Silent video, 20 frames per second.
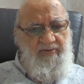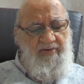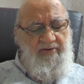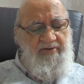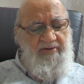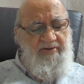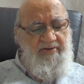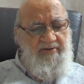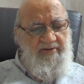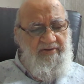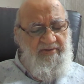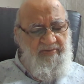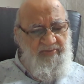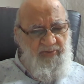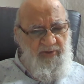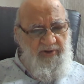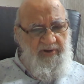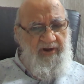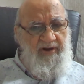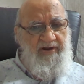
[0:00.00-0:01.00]
good
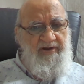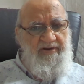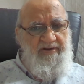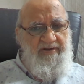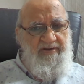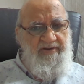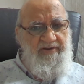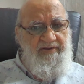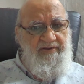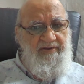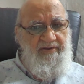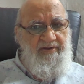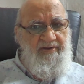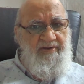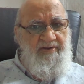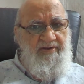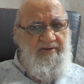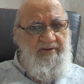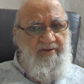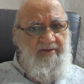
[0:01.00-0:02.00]
morality.
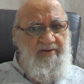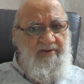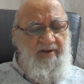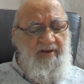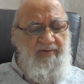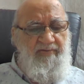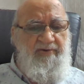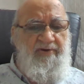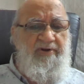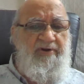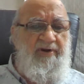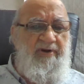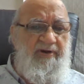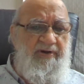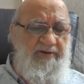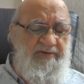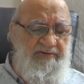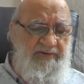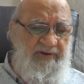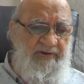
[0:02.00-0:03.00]
Every
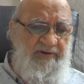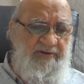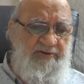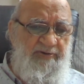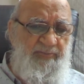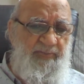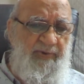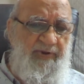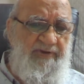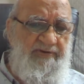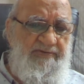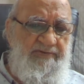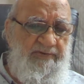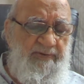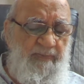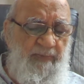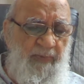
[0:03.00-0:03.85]
religion speaks